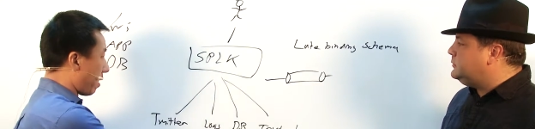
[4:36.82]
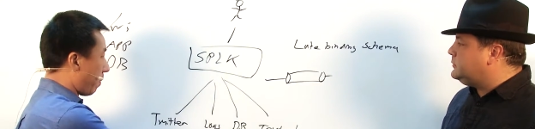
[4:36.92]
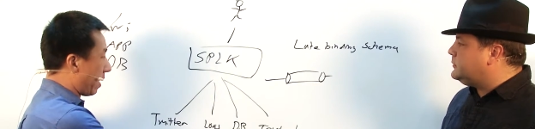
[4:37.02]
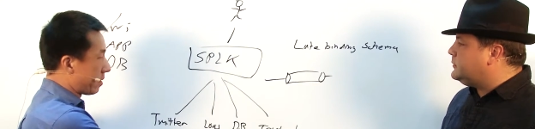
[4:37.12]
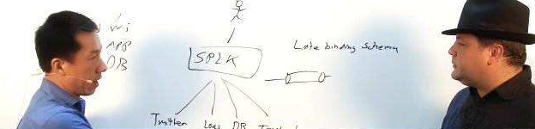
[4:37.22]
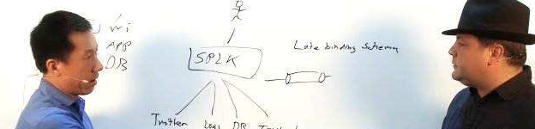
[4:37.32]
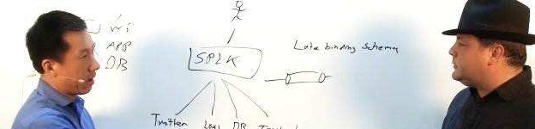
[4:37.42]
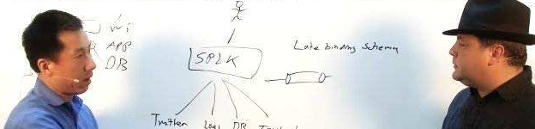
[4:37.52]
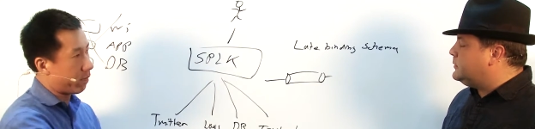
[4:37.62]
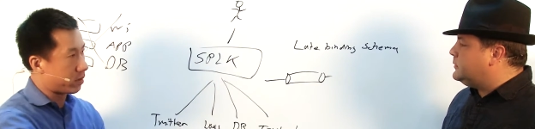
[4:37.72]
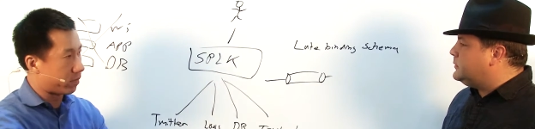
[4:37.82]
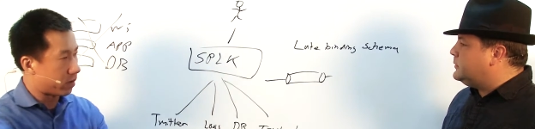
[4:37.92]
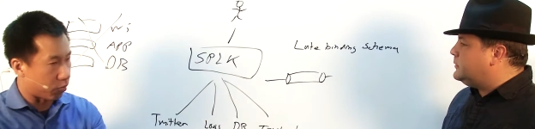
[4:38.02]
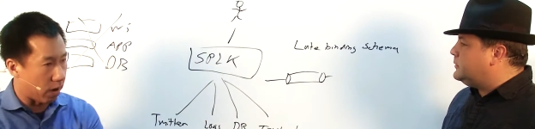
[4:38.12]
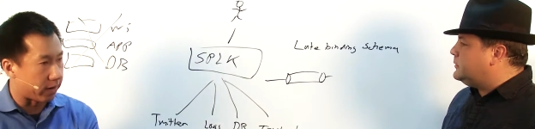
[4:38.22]
Speaker 1: database data,
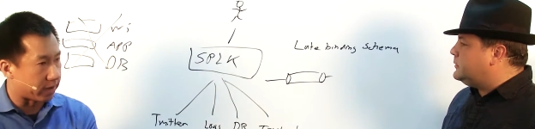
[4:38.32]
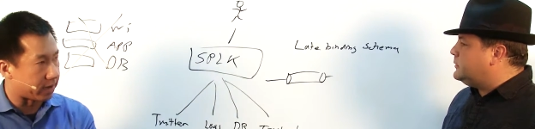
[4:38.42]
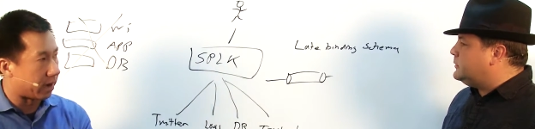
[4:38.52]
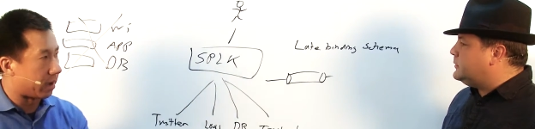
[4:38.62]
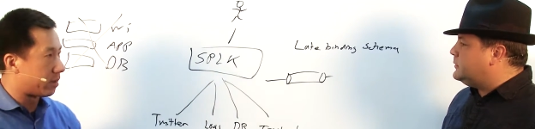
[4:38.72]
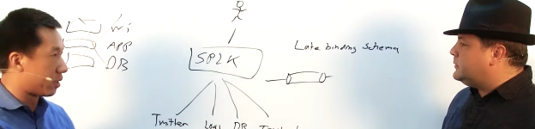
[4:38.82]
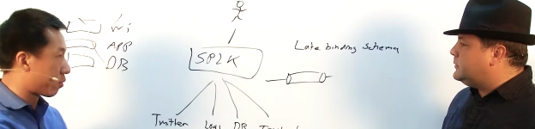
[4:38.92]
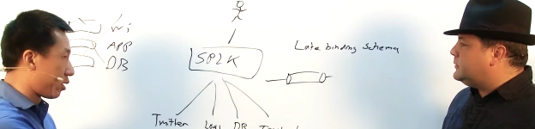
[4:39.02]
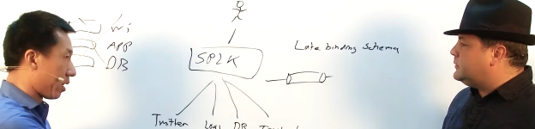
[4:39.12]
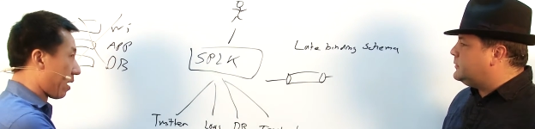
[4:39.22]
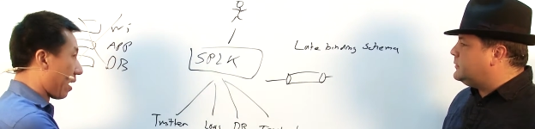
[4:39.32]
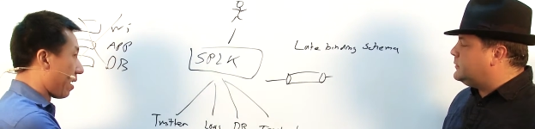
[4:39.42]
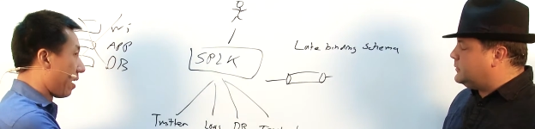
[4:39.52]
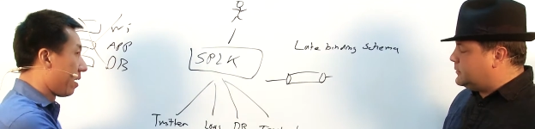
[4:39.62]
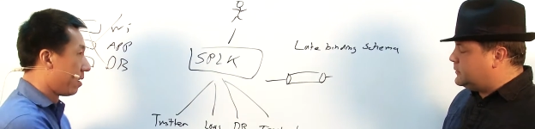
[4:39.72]
to routing data, to switching
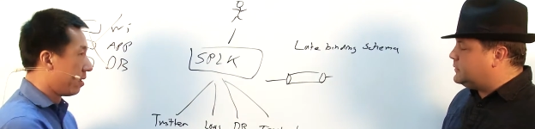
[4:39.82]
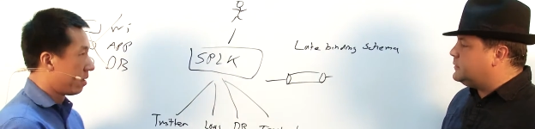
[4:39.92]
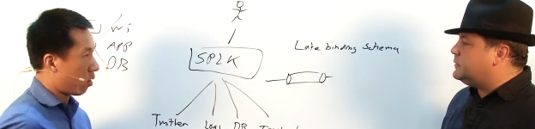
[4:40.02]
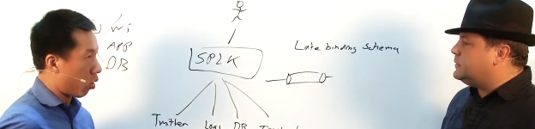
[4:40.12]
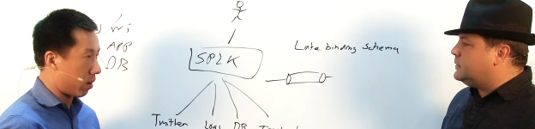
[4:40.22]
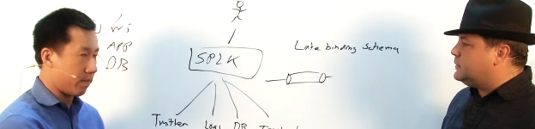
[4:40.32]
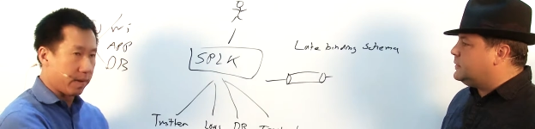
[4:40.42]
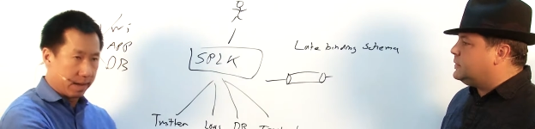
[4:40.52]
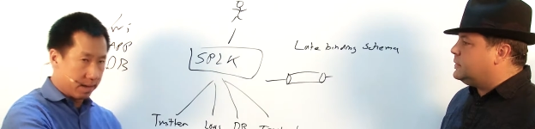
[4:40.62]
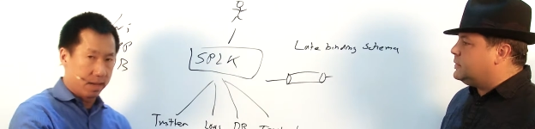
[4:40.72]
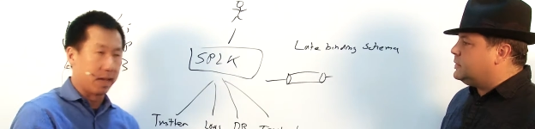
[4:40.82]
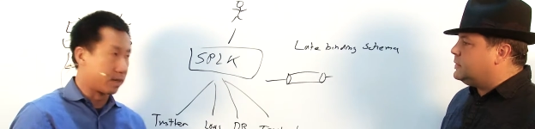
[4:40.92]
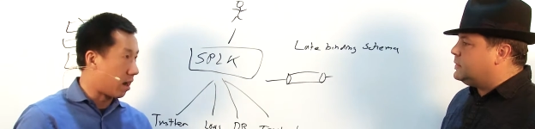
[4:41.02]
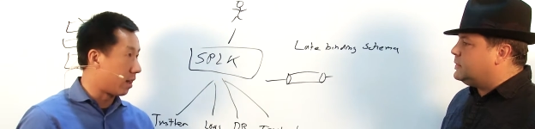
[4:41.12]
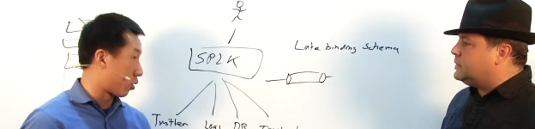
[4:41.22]
data, or
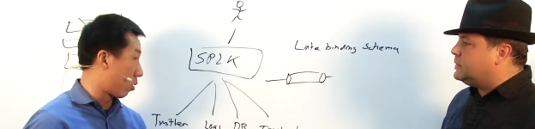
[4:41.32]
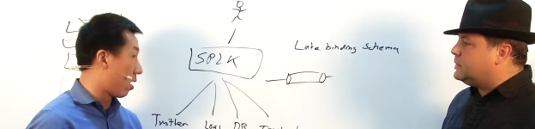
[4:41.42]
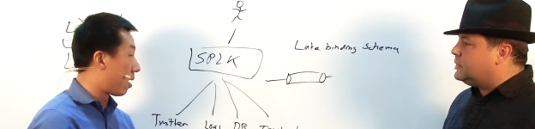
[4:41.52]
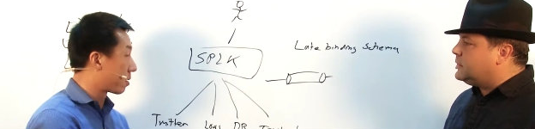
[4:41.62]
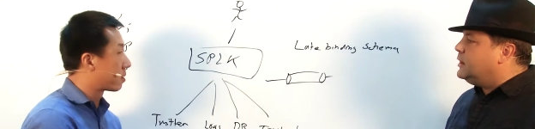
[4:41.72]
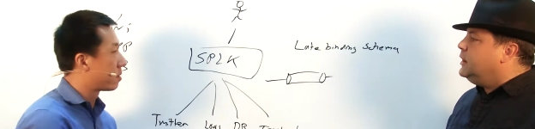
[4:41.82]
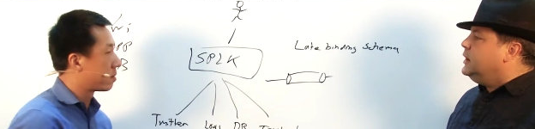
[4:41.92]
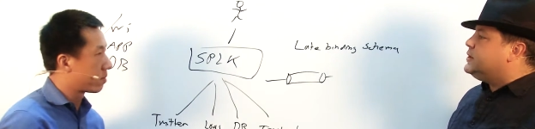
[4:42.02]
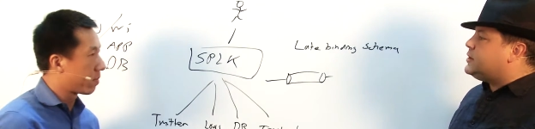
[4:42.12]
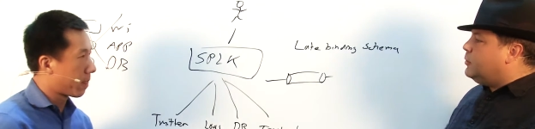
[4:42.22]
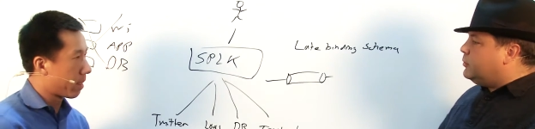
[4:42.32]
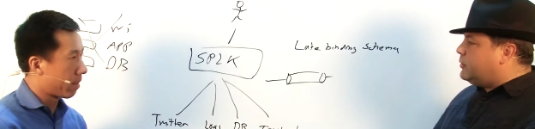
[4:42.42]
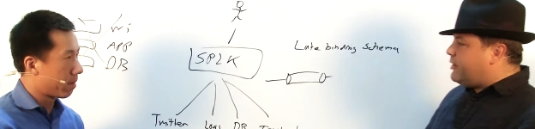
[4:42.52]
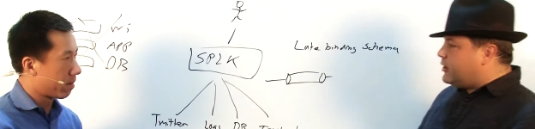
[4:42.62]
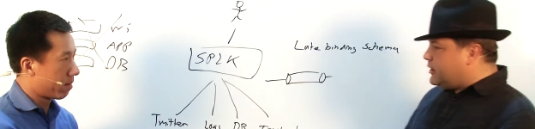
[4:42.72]
exhaust or logs.
Speaker 2: So
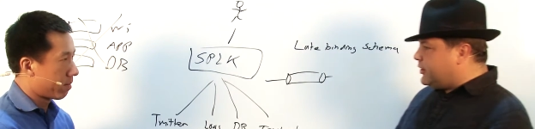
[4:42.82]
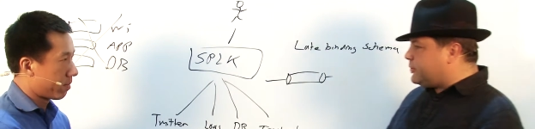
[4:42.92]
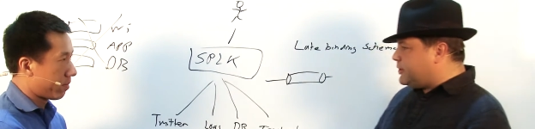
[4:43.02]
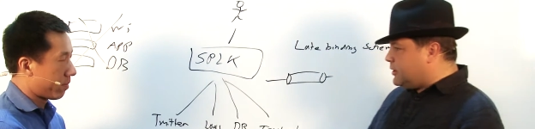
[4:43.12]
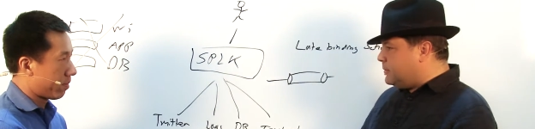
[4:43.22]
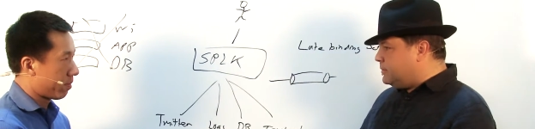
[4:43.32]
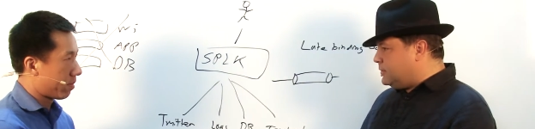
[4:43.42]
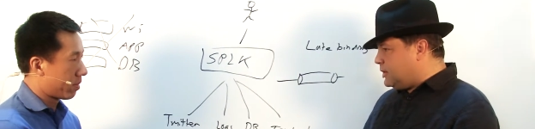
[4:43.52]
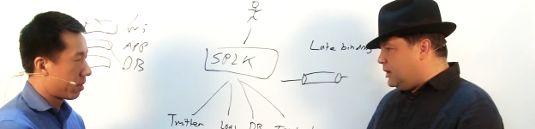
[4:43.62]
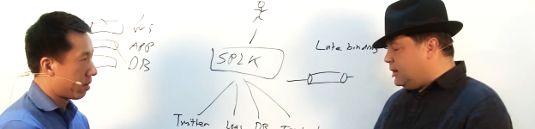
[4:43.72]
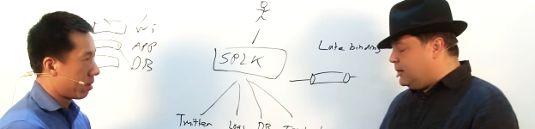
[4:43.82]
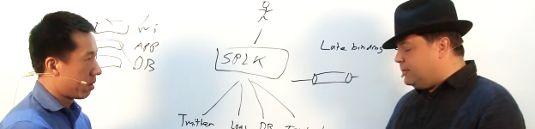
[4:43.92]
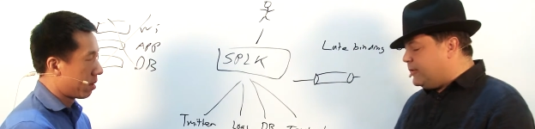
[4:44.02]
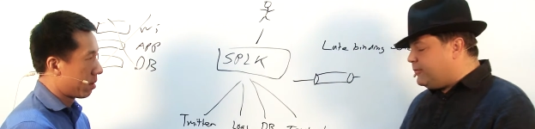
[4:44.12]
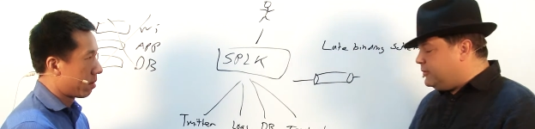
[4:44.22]
I've heard of this term uh,
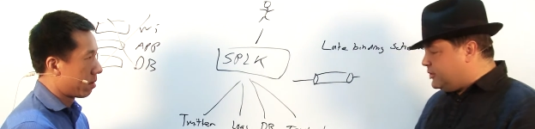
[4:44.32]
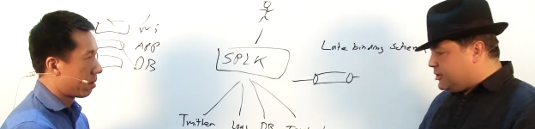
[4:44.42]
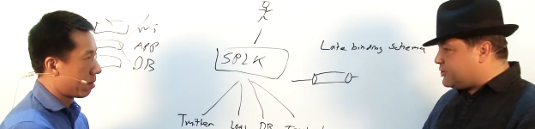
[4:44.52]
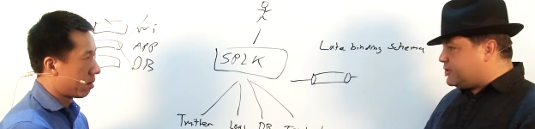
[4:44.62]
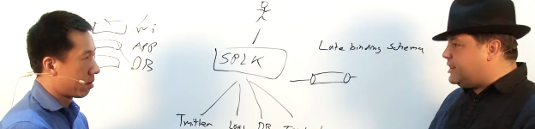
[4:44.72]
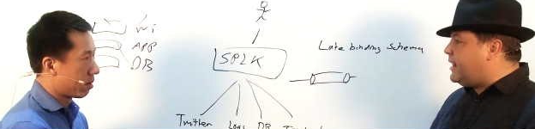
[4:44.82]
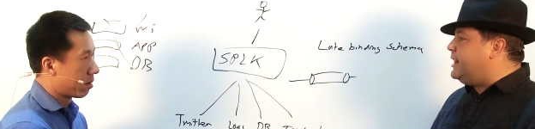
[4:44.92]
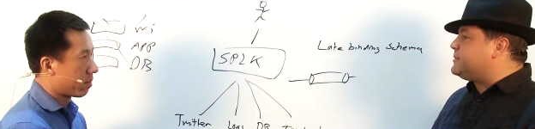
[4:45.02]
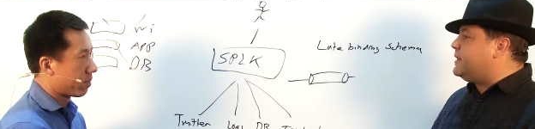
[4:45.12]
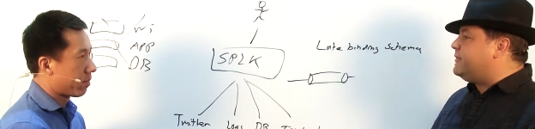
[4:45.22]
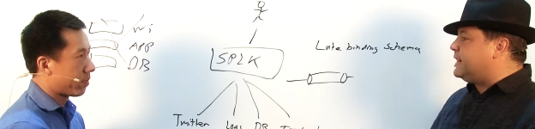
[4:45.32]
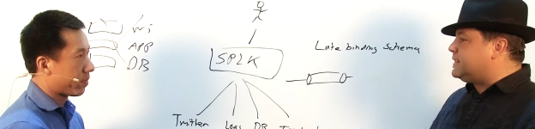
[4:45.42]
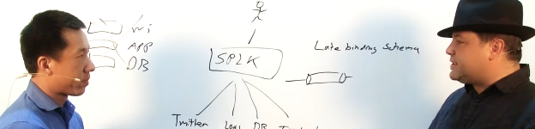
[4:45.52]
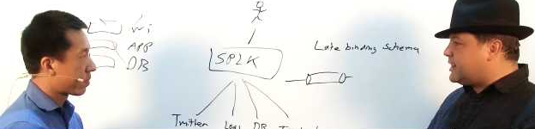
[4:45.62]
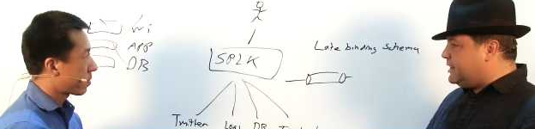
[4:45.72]
just today, as a matter of fact,
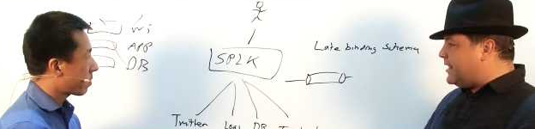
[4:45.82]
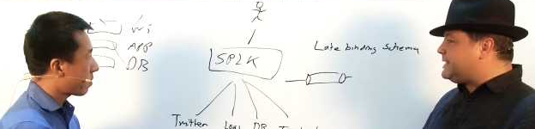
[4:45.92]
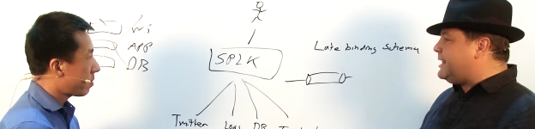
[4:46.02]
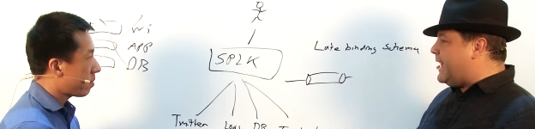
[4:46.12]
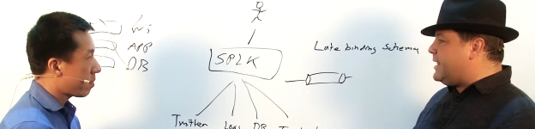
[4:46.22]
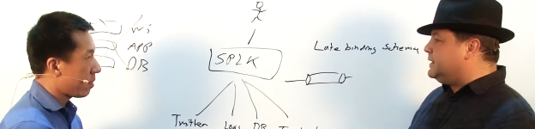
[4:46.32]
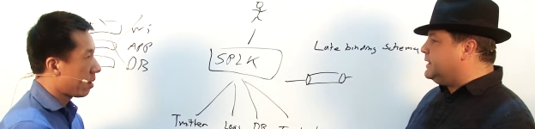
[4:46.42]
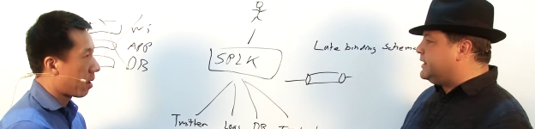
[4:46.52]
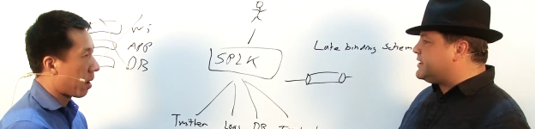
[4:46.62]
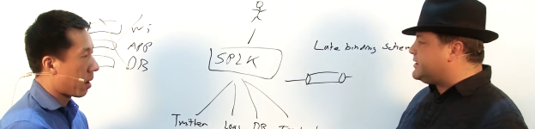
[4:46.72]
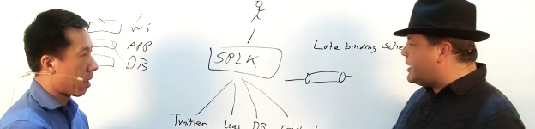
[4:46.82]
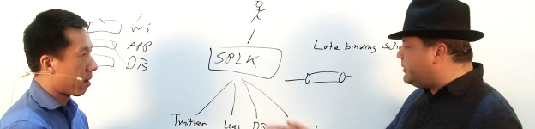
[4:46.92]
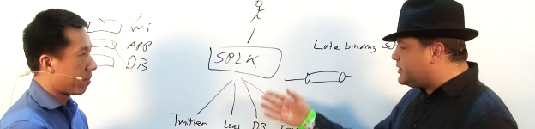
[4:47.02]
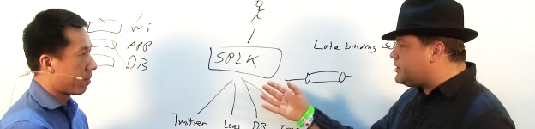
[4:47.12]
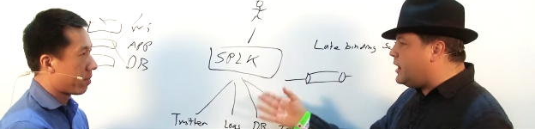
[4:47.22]
this connected analytics. Is that
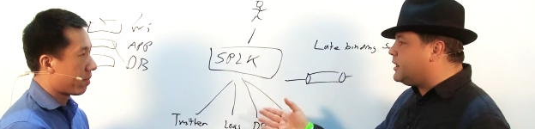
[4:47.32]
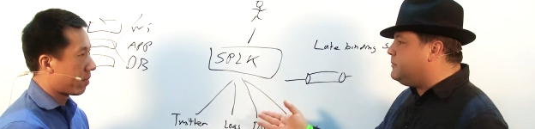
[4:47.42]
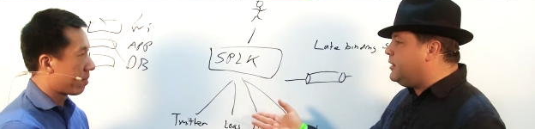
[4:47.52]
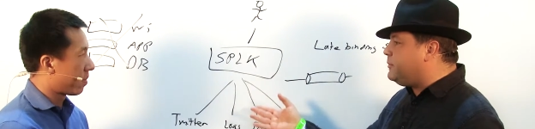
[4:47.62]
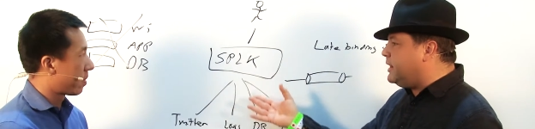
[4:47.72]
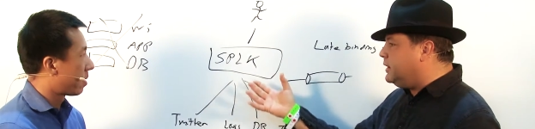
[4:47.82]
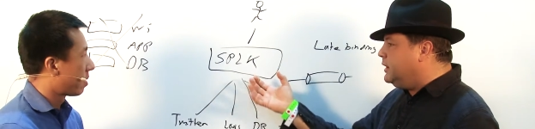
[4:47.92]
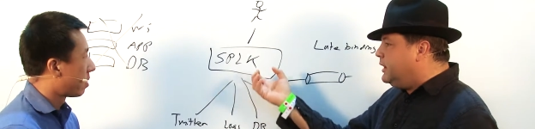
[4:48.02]
what you're talking about by